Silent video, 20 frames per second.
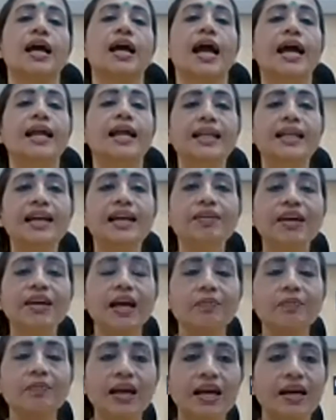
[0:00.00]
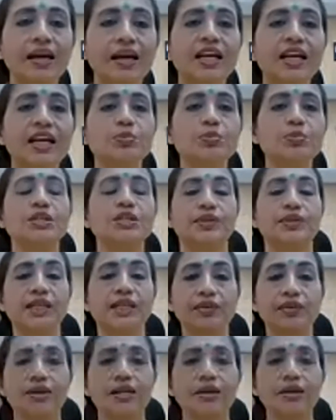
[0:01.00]
And then we can make arrangements
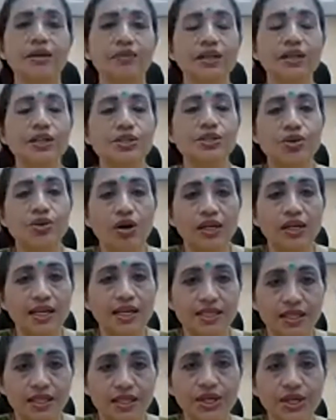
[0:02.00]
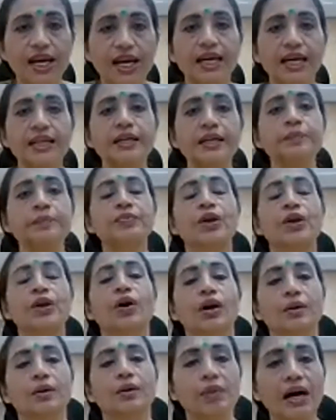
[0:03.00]
whether we need to organize a train
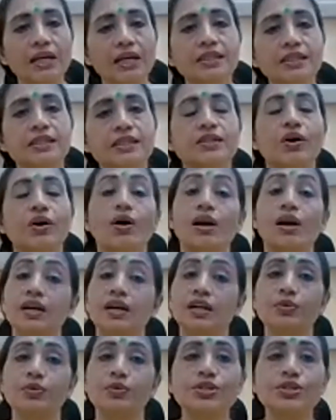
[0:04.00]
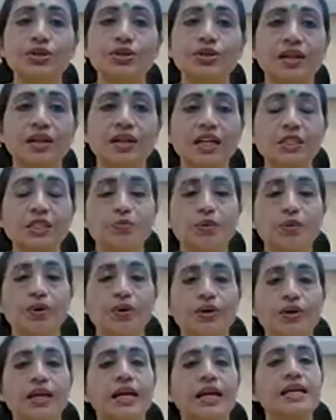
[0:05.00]
or a bus or an individual
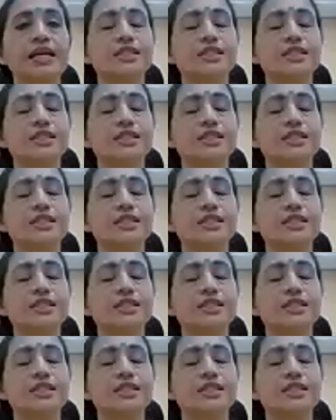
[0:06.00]
transport.